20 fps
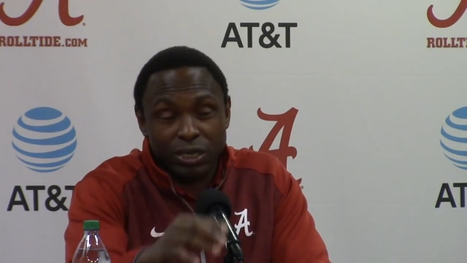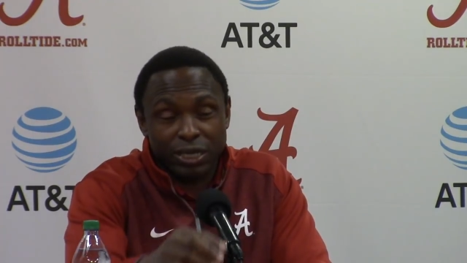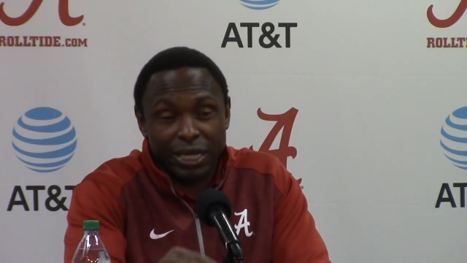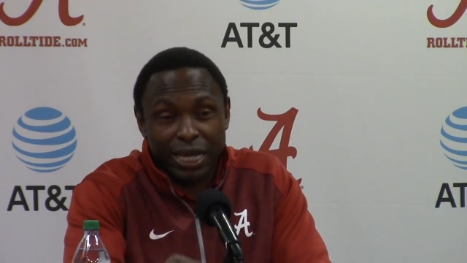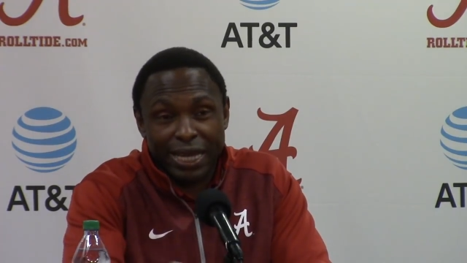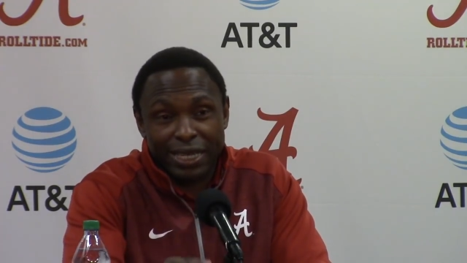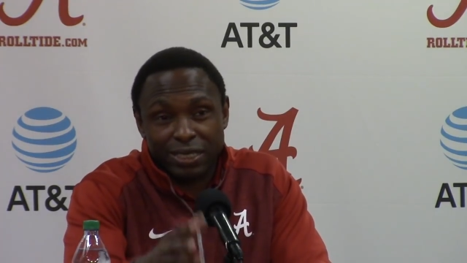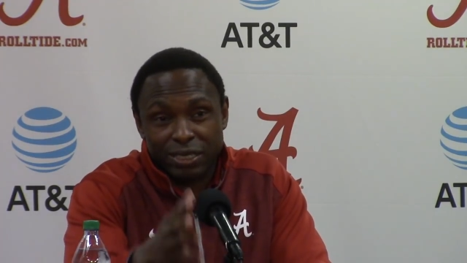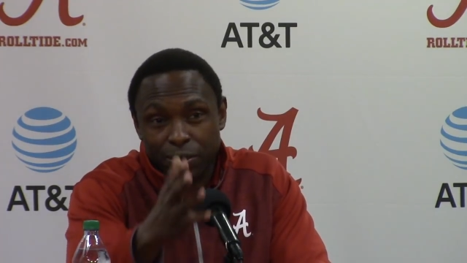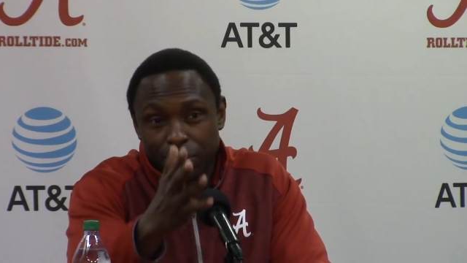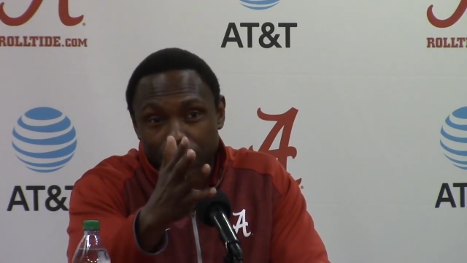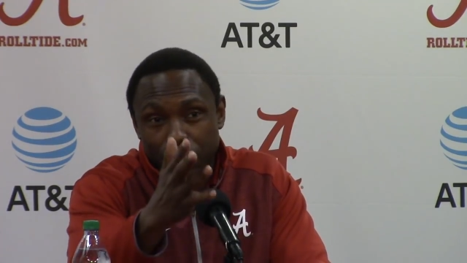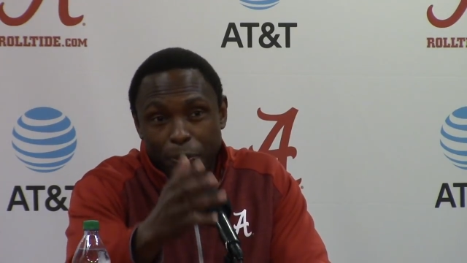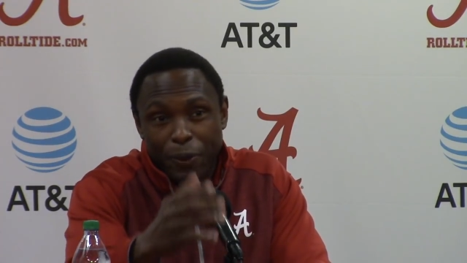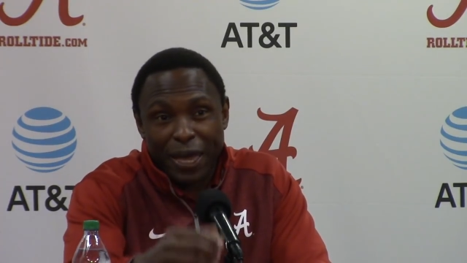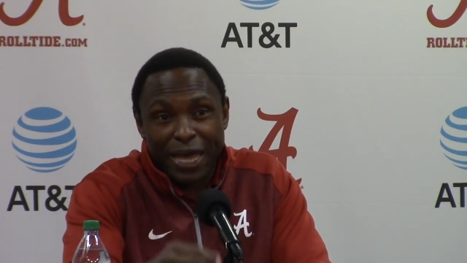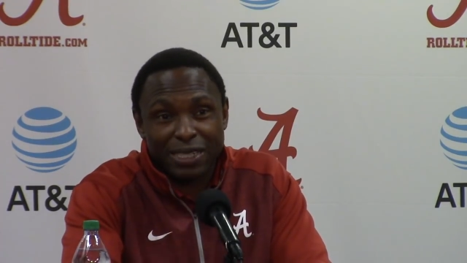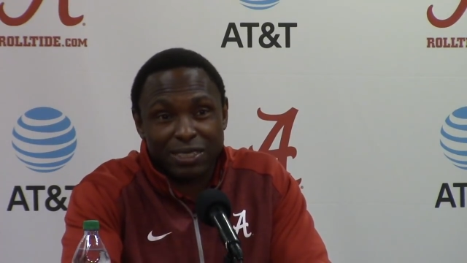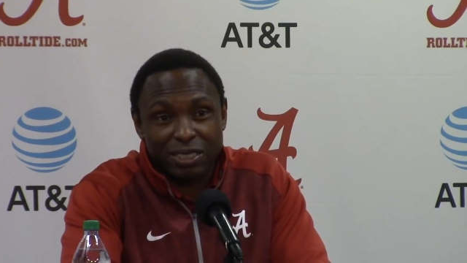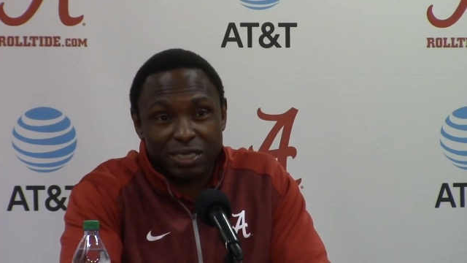were like some of the
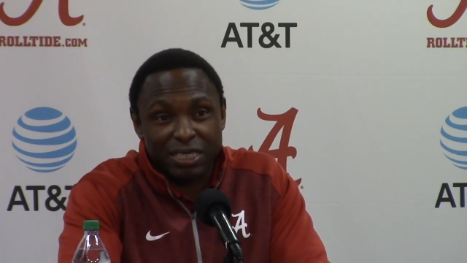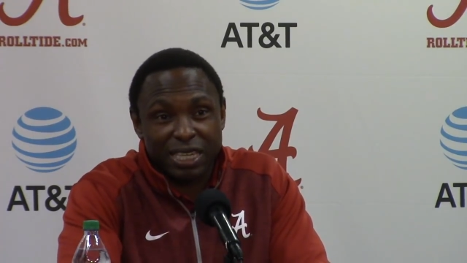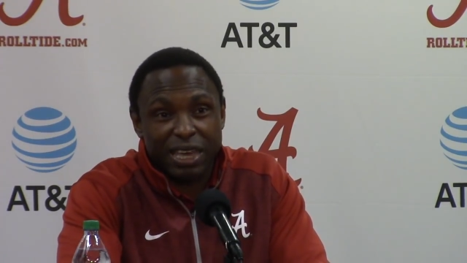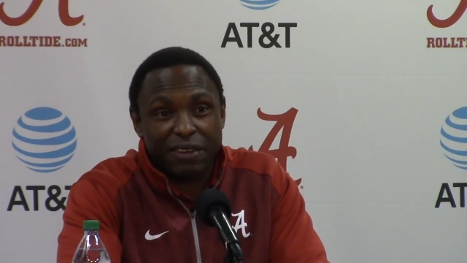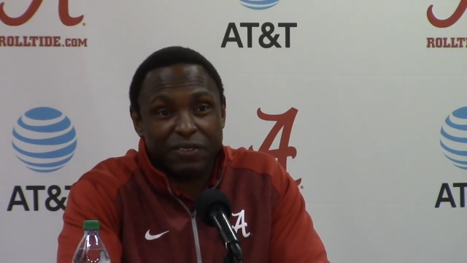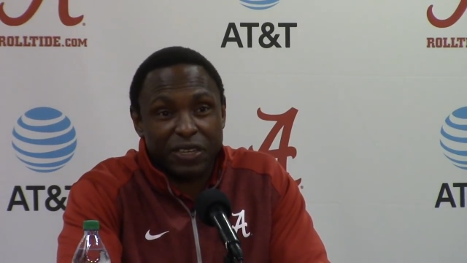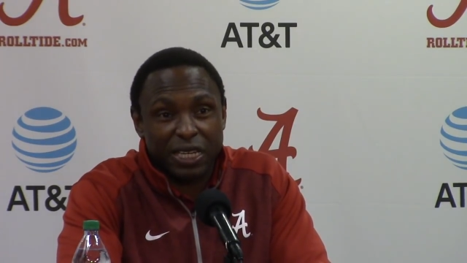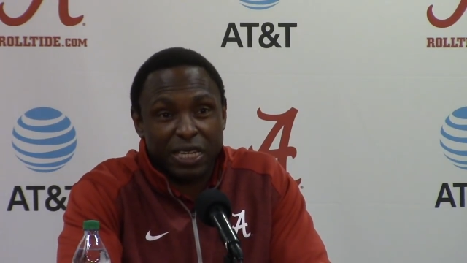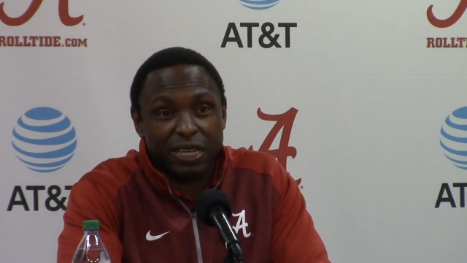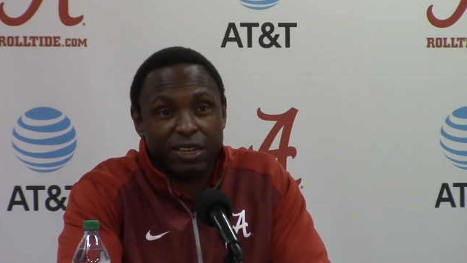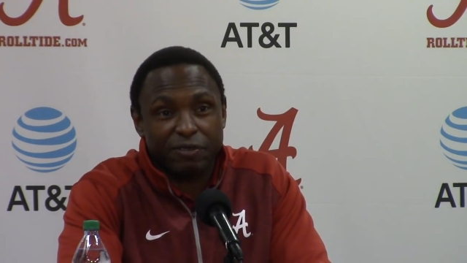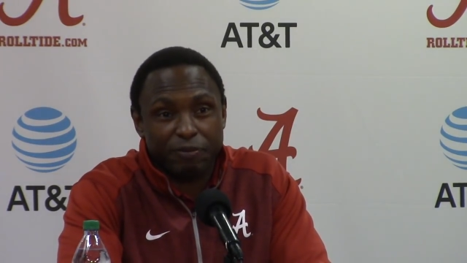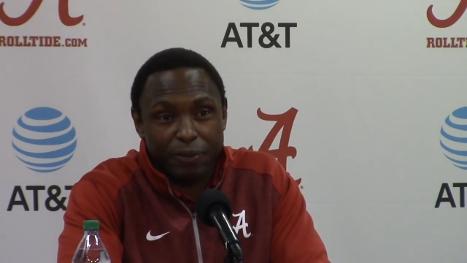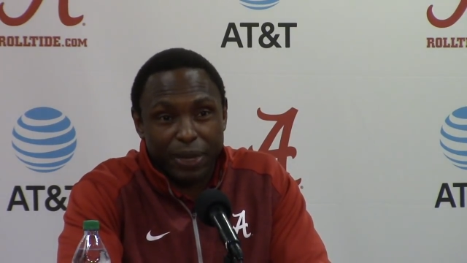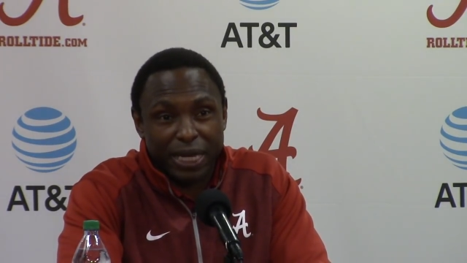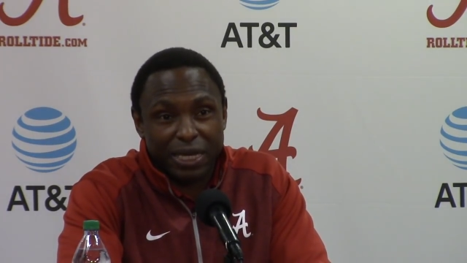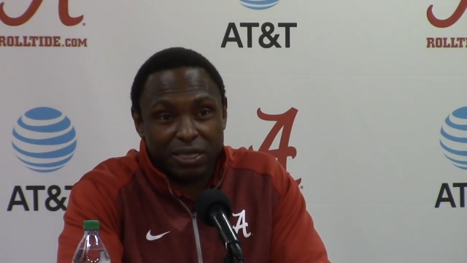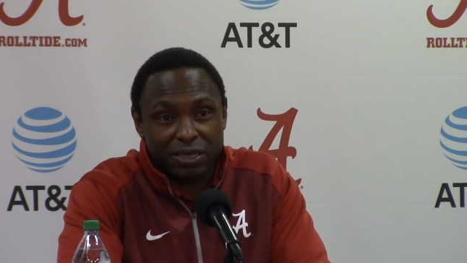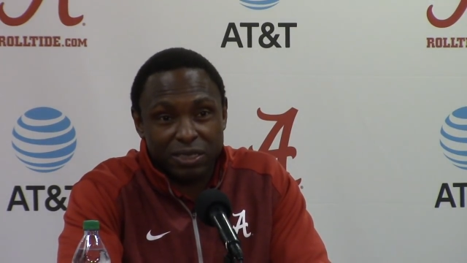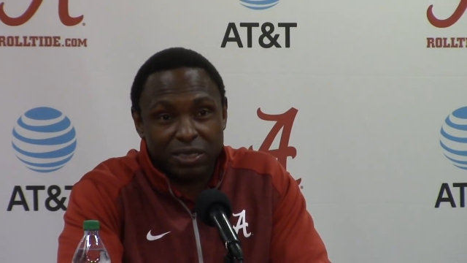passes Kevin Love
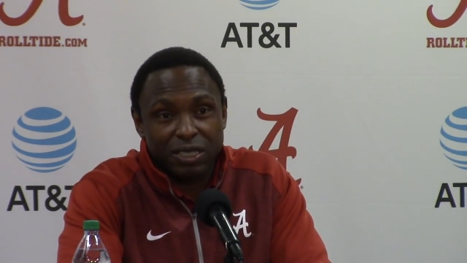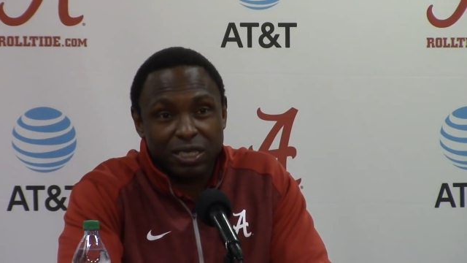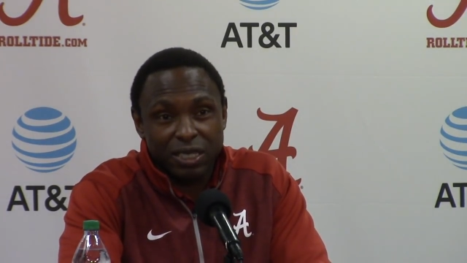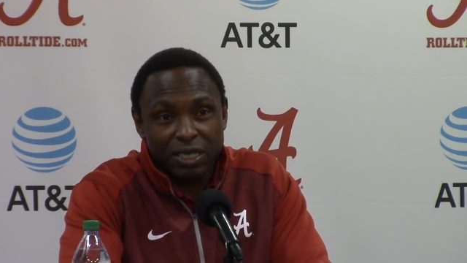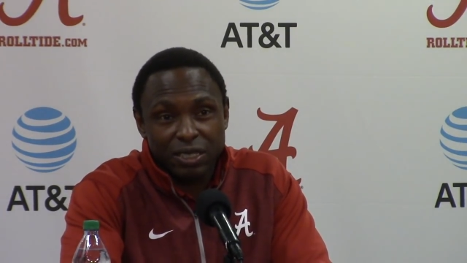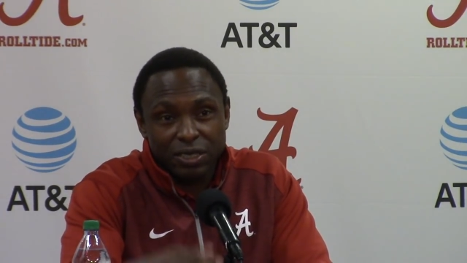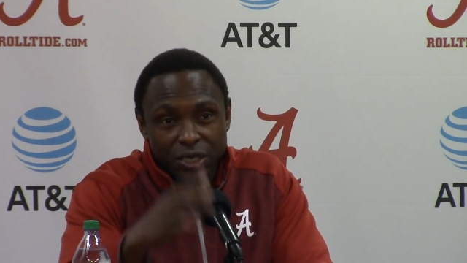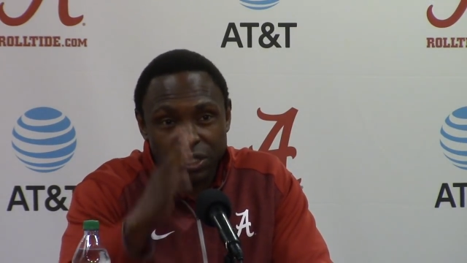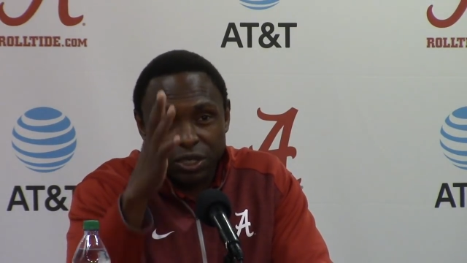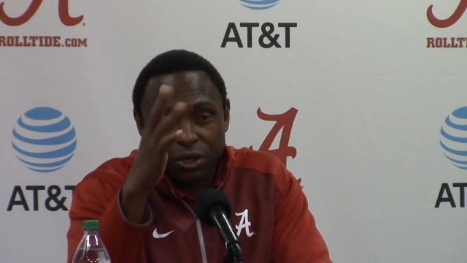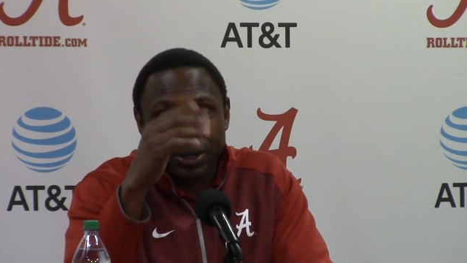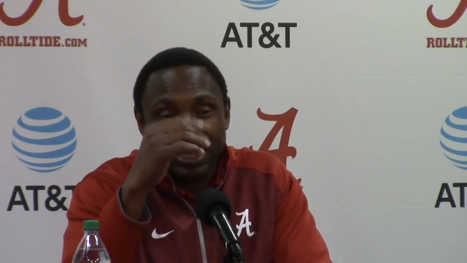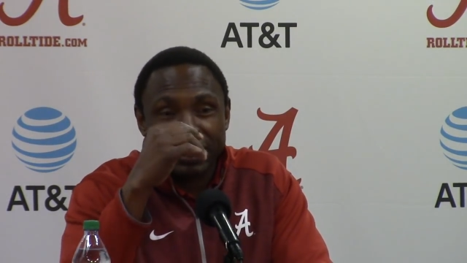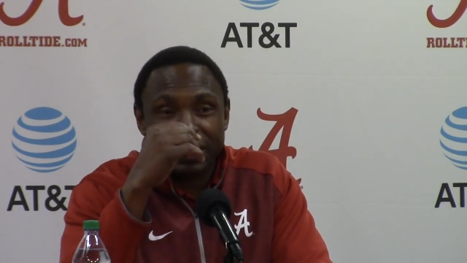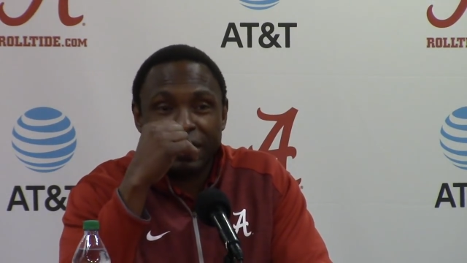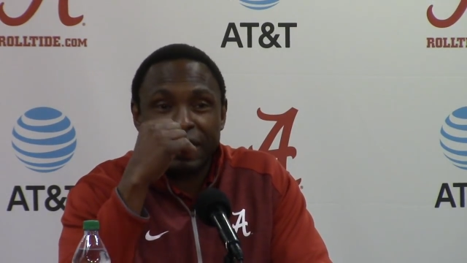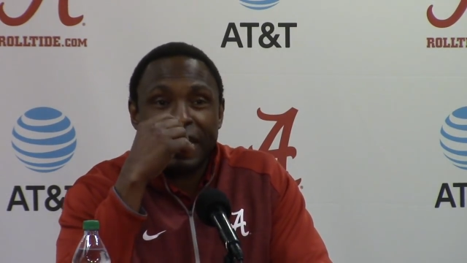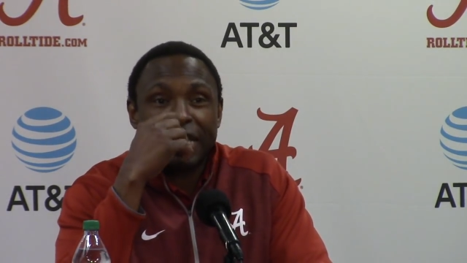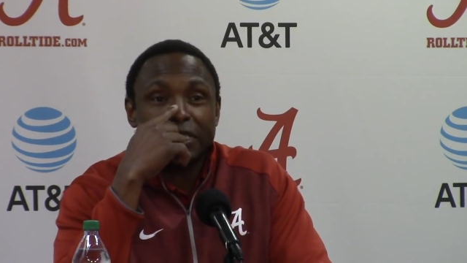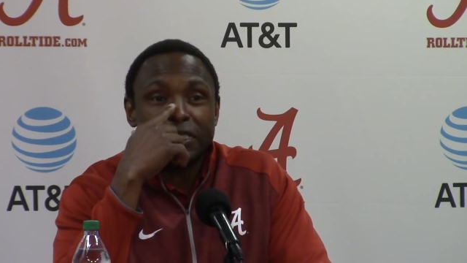makes, you know, at
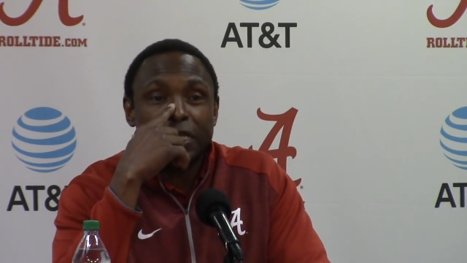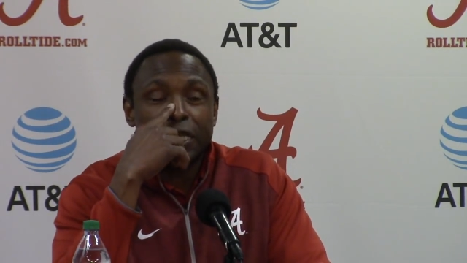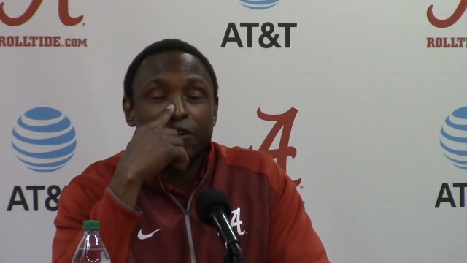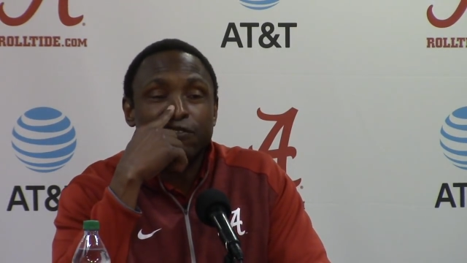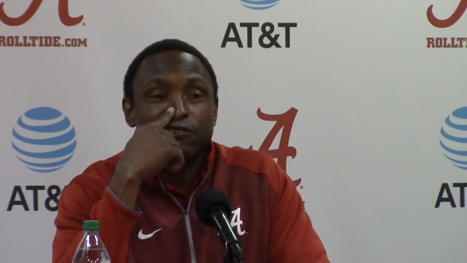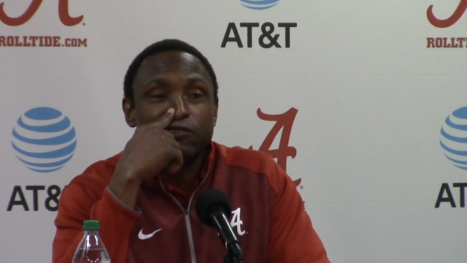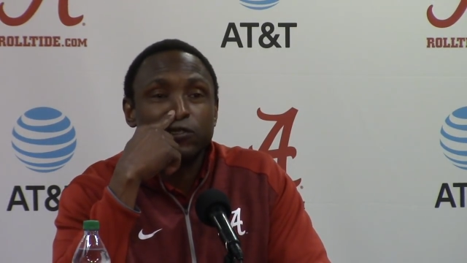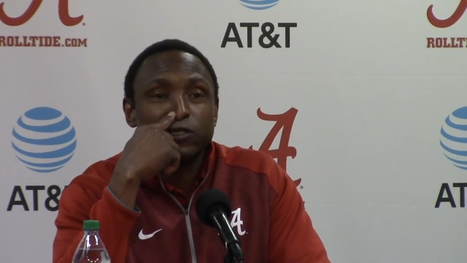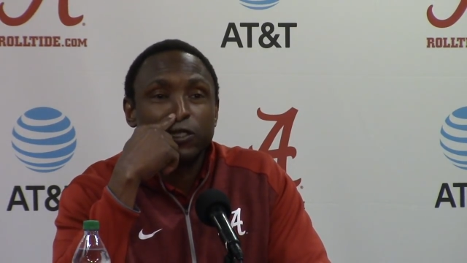the next level.